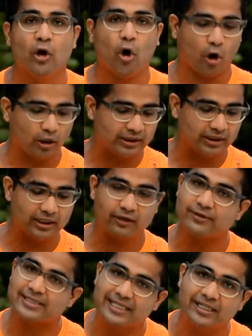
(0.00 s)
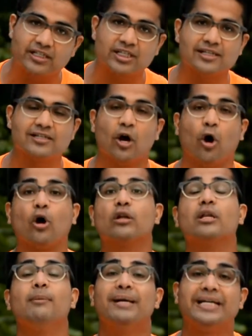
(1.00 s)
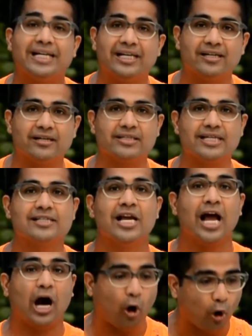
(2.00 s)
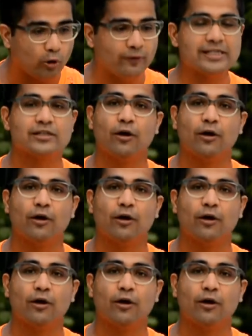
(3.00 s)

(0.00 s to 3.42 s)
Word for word: on the nervous energies or the mental energies, always